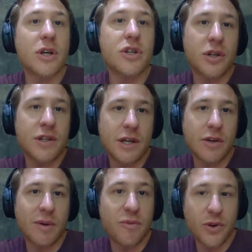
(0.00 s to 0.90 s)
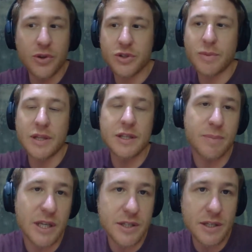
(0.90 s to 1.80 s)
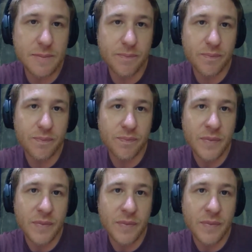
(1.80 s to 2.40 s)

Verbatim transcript: search on Instagram photos about these places.